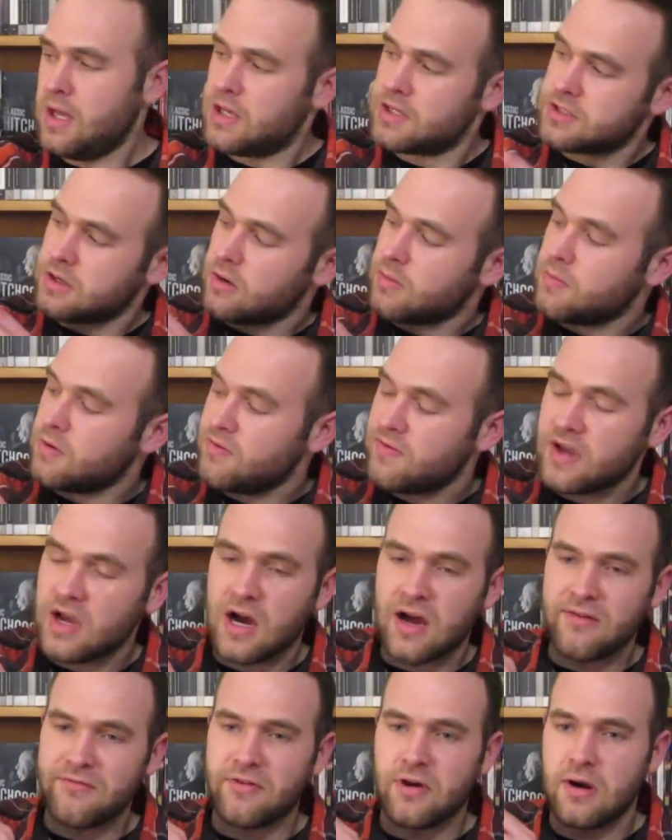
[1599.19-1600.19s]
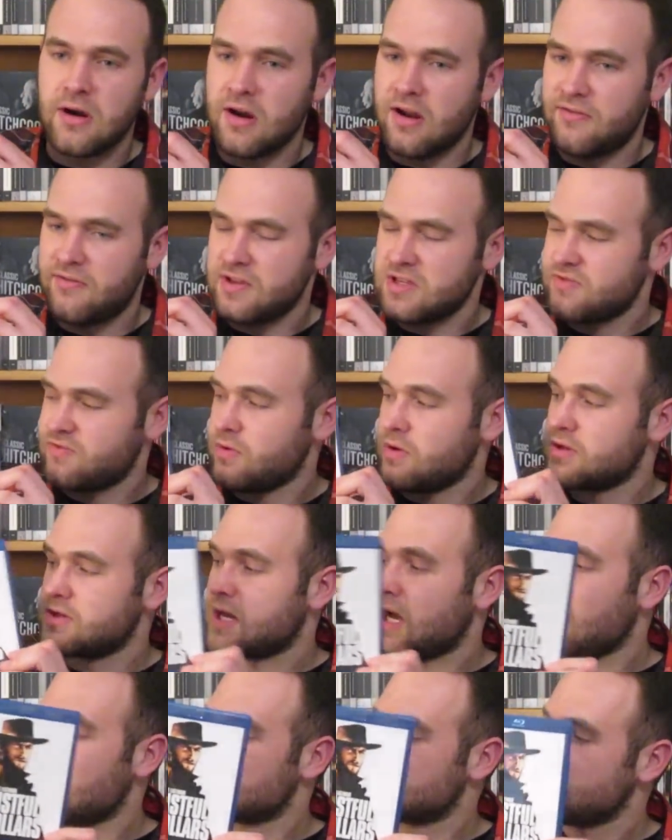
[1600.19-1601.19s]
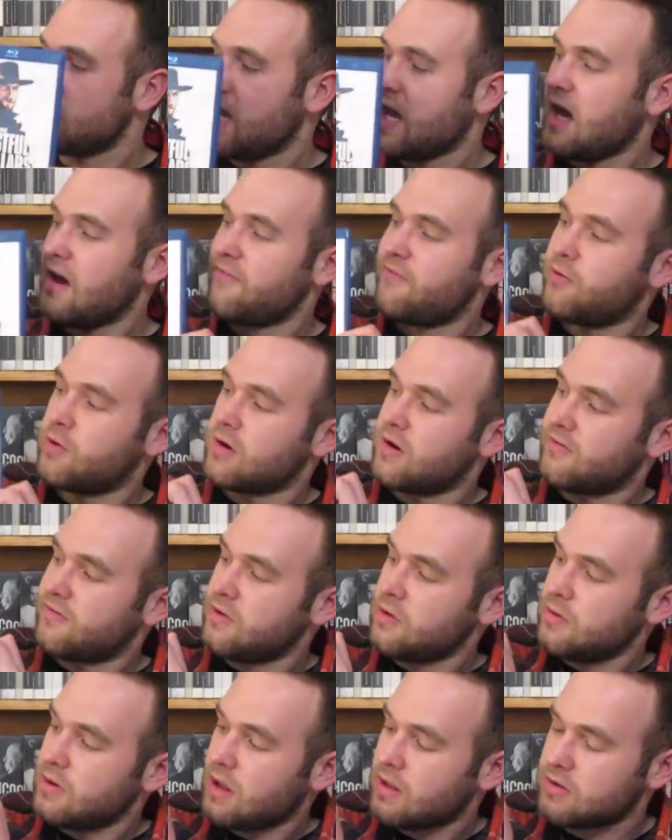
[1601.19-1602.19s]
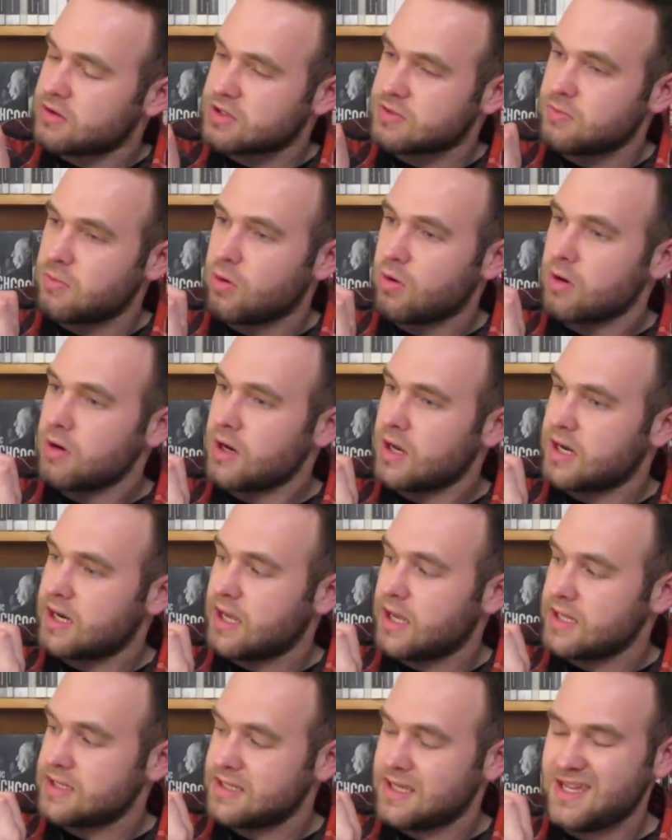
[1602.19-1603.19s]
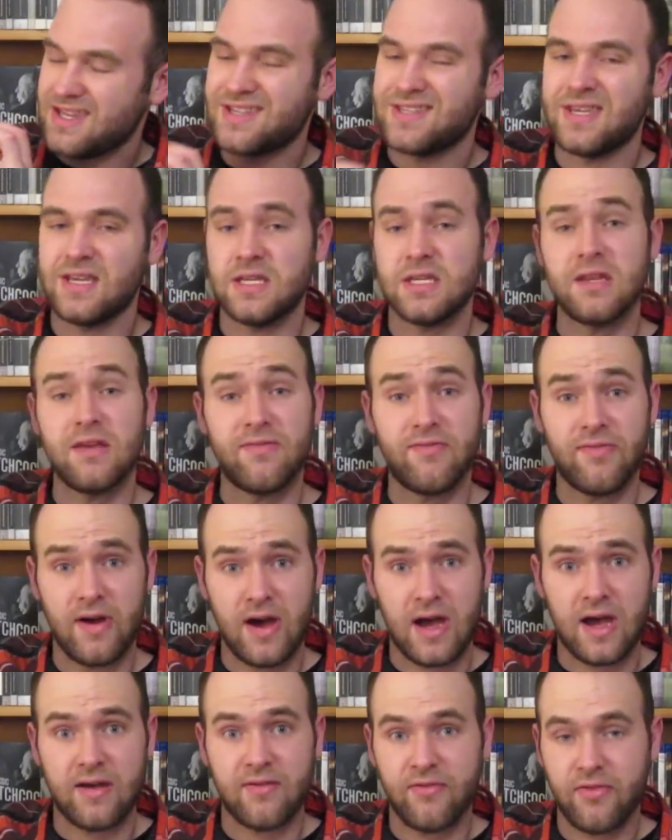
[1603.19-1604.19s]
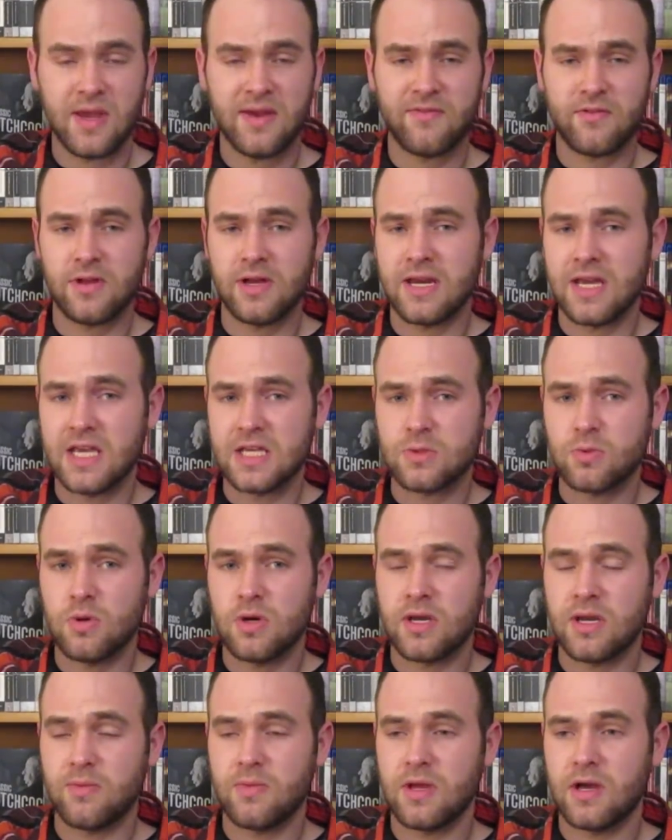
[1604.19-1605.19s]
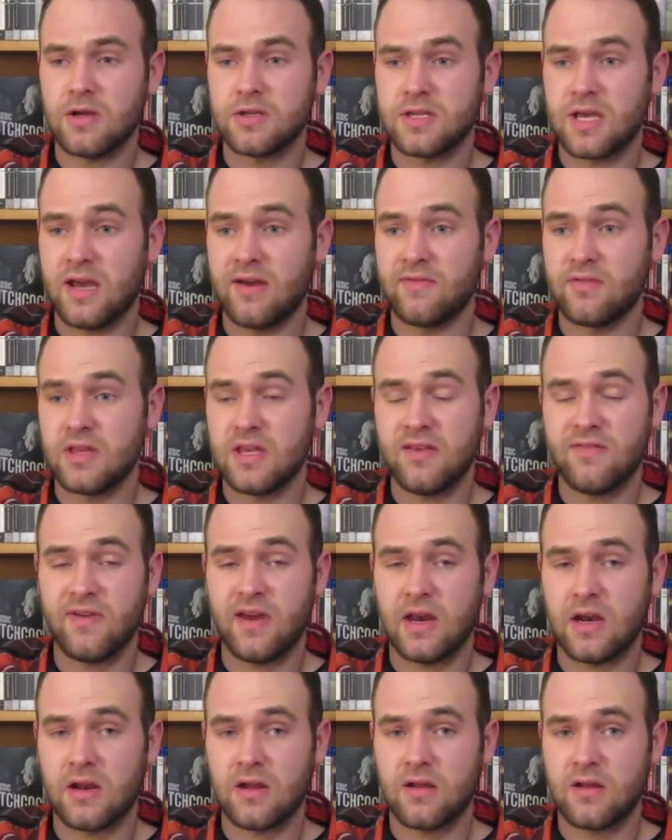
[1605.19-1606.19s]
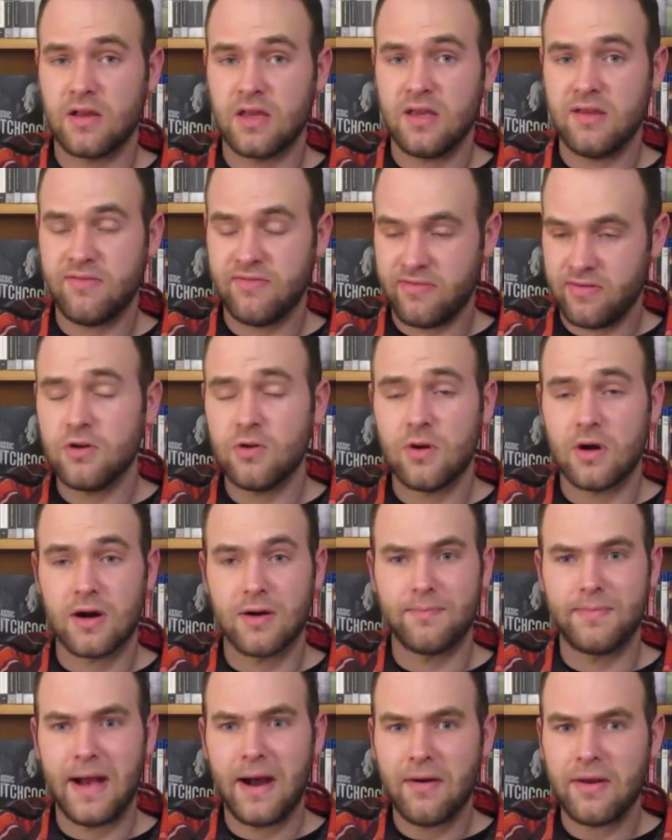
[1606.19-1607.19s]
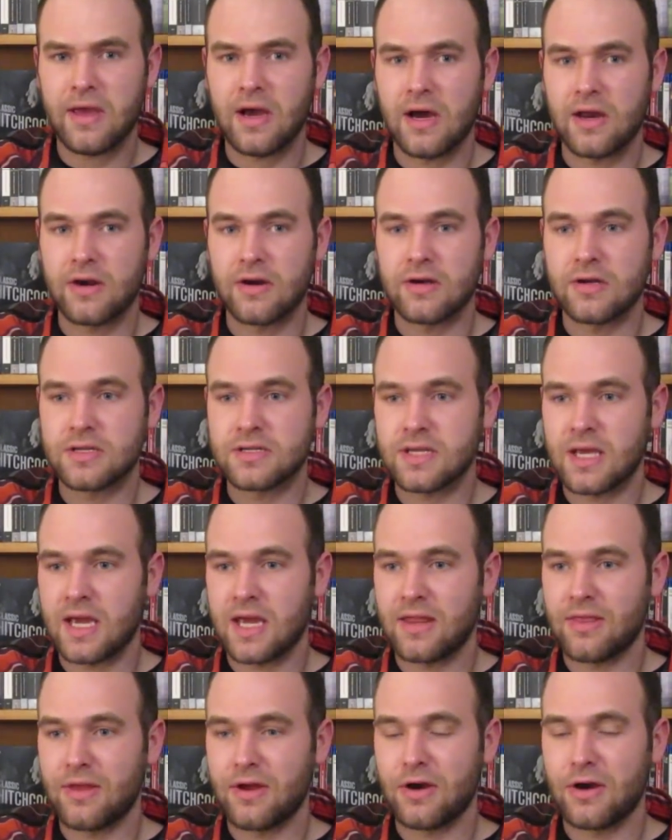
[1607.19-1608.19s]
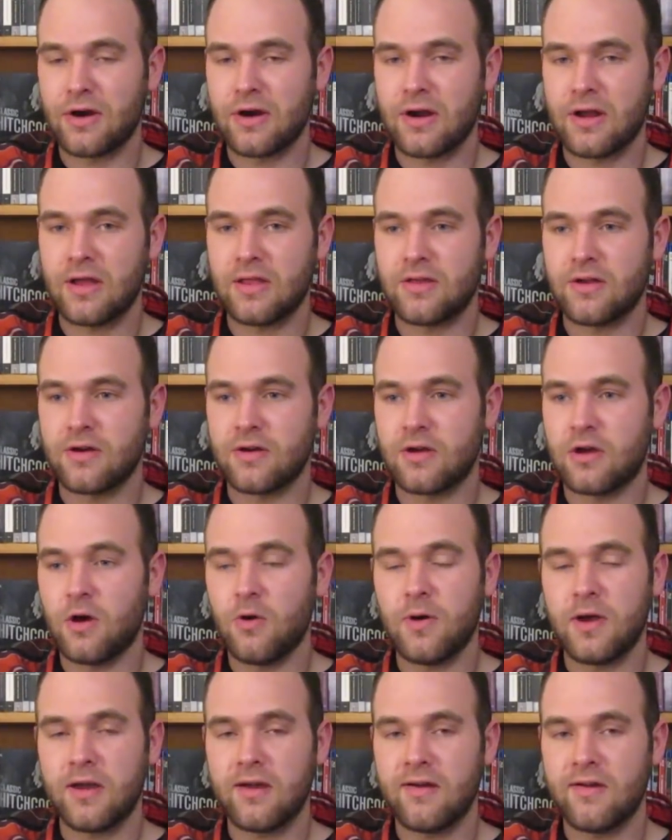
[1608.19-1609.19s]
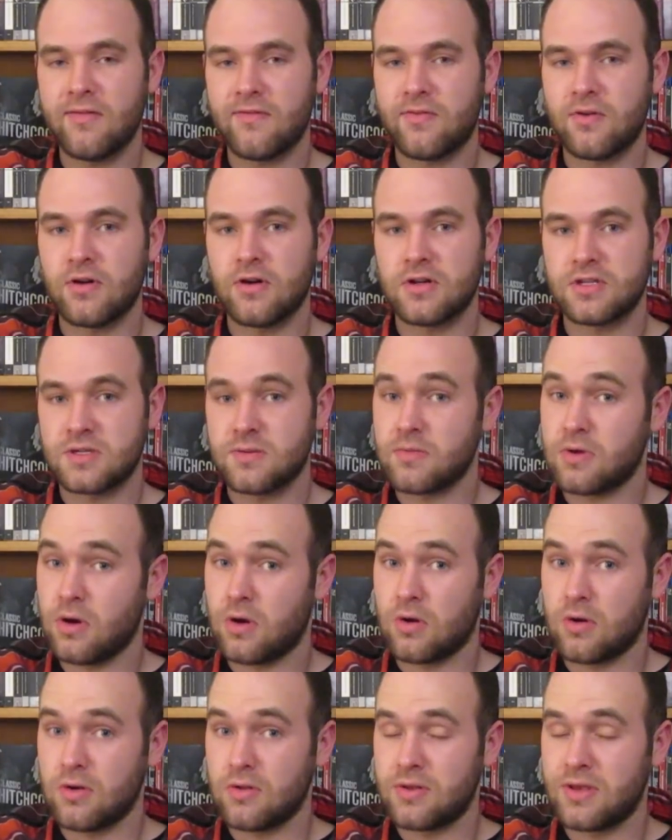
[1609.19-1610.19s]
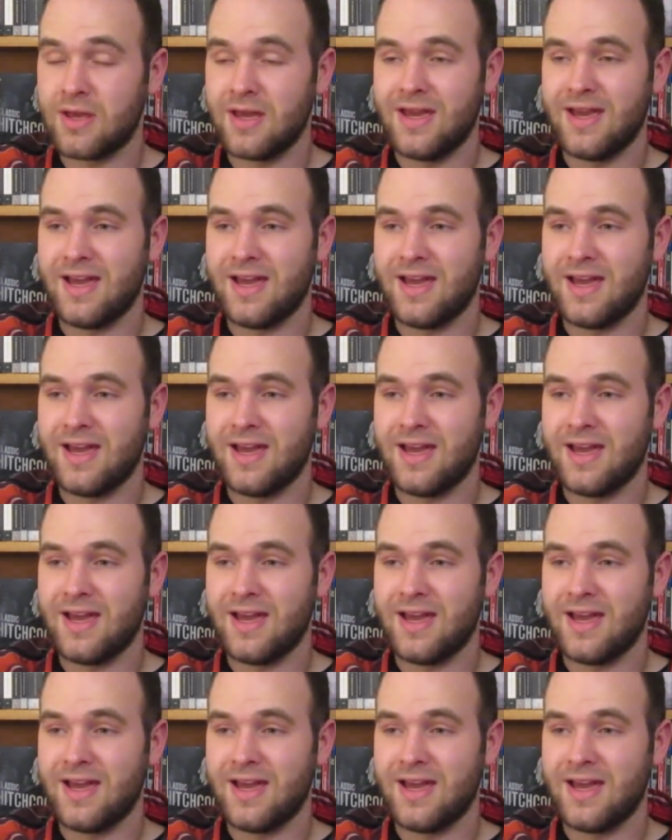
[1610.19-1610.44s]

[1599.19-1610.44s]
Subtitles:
So moving on from A Fistful of Dollars, we have For a Few Dollars More in 1965. We have Clint Eastwood, and we also have Lee Van Cleef, who are bounty hunters, and they're going for some gold.